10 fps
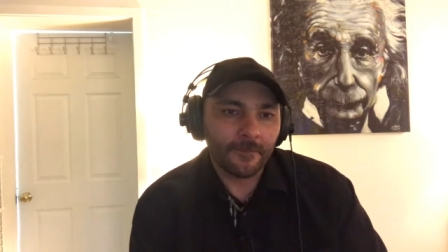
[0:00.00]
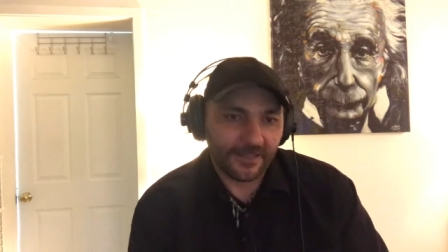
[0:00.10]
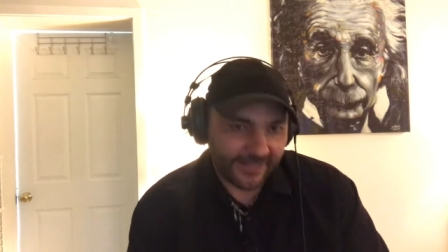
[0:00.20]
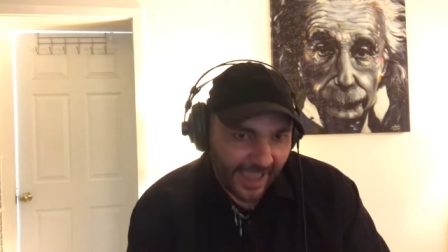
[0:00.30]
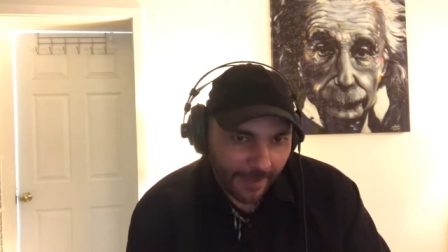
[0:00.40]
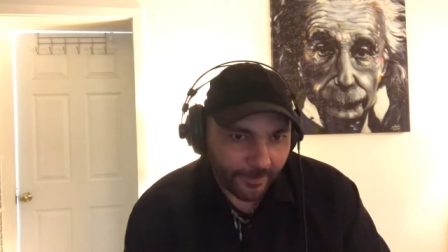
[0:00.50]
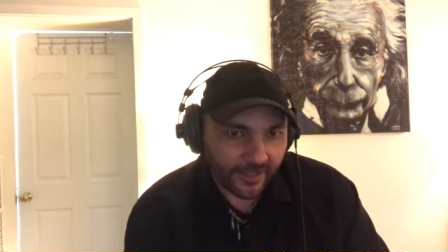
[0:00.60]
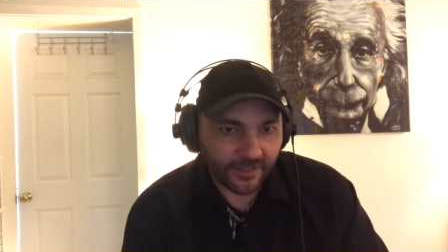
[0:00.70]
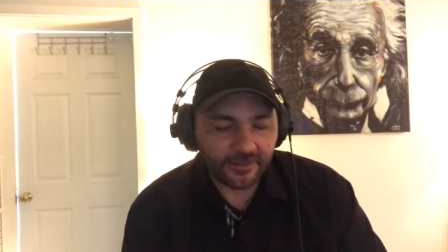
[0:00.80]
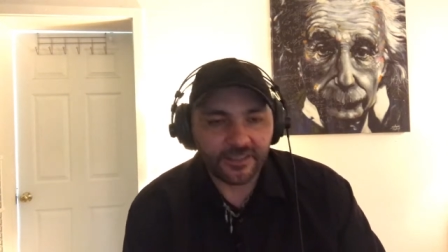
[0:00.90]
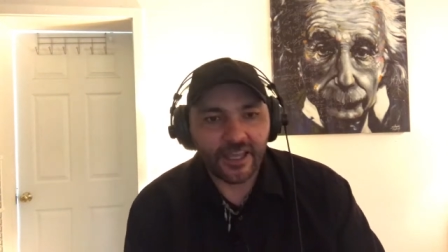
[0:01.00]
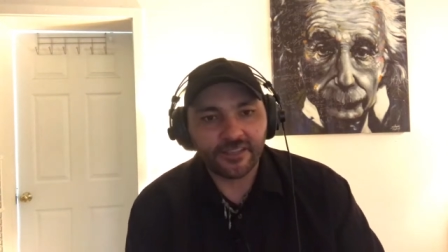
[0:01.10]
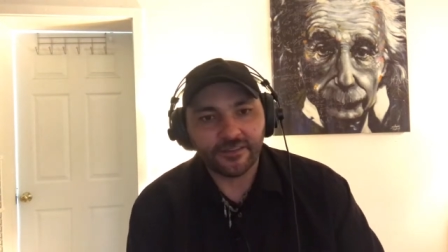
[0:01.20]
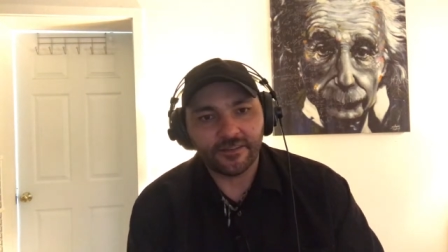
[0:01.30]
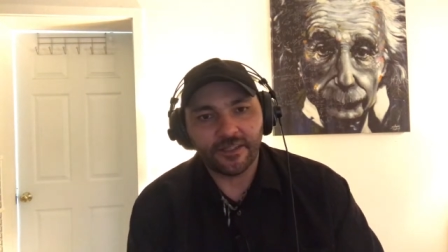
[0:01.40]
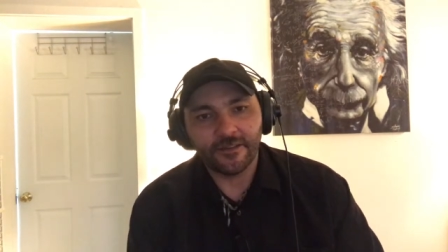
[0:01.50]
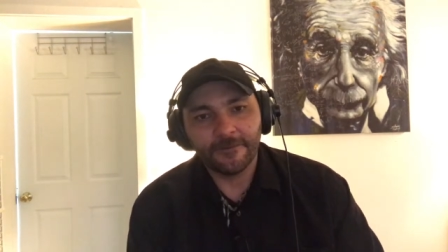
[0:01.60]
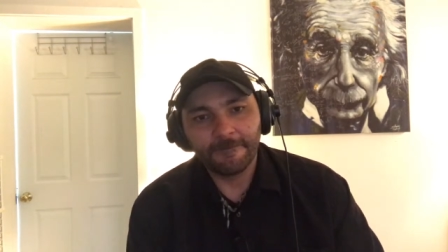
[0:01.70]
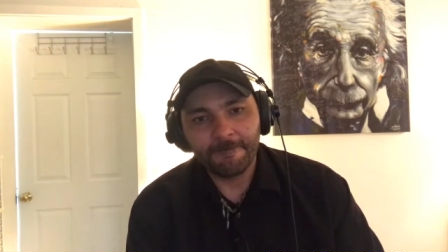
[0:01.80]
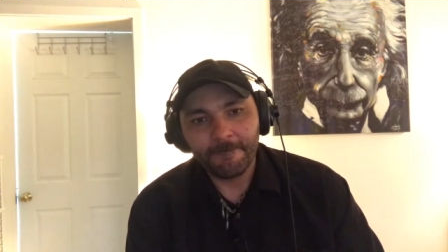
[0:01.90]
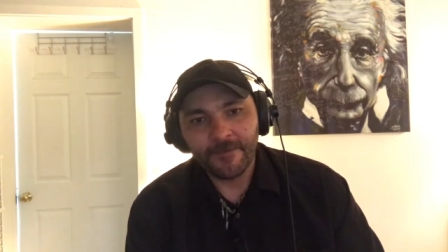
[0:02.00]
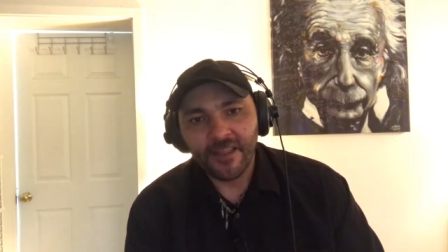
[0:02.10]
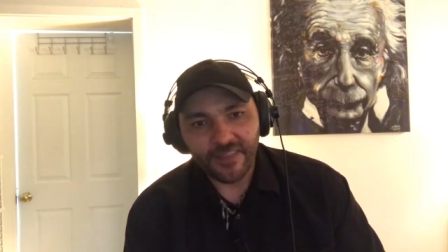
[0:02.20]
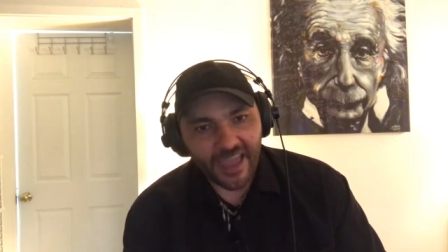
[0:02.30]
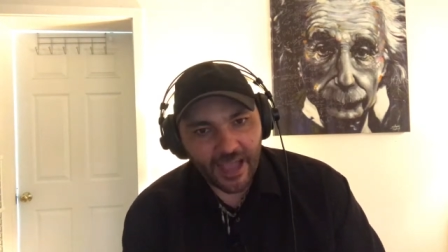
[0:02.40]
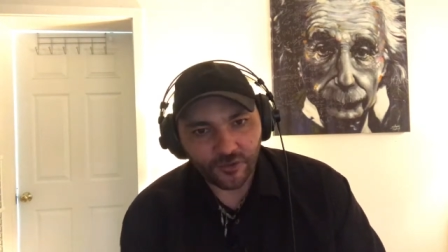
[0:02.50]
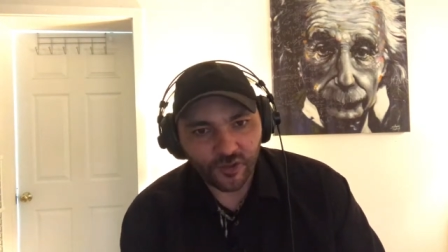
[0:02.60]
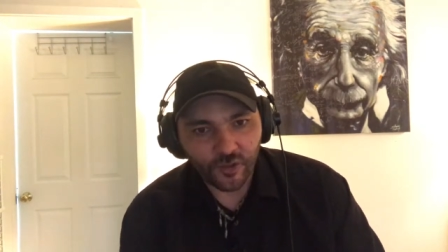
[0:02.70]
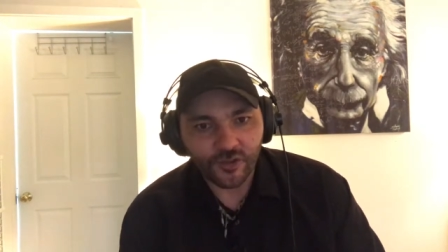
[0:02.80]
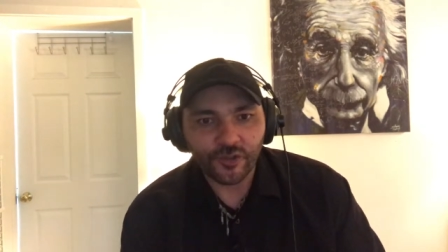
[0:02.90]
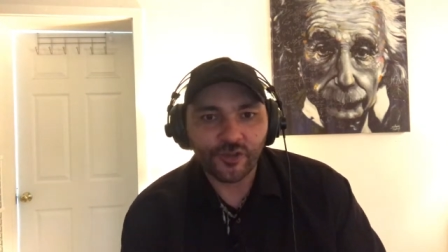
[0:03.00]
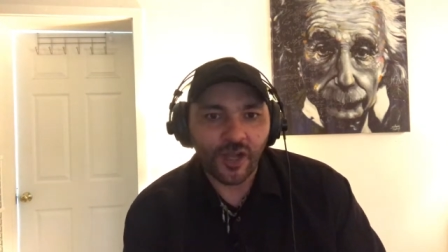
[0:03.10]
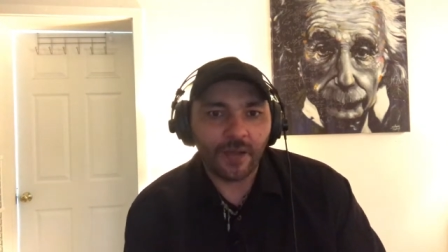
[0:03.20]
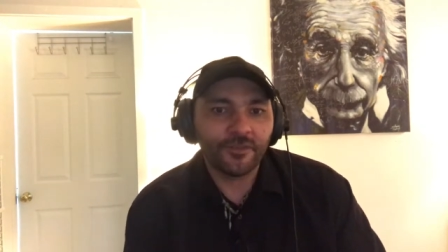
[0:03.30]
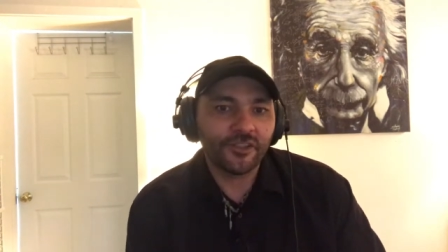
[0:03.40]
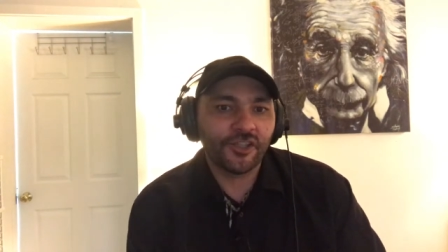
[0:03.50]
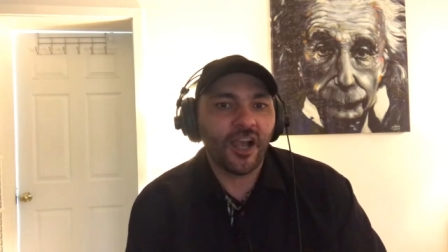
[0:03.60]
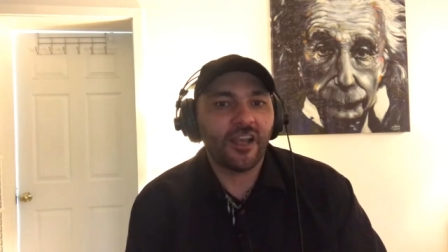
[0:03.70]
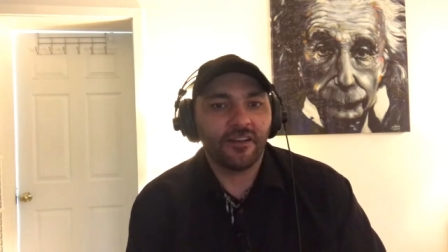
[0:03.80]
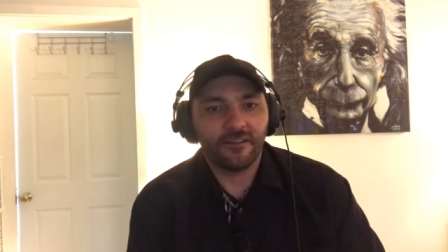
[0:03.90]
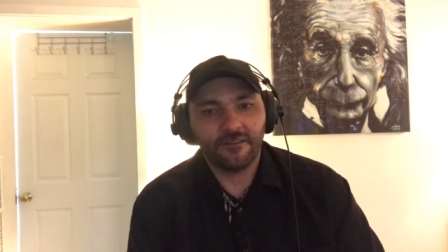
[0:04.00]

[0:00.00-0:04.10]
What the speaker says: That's happening today still. They outsource your job to China.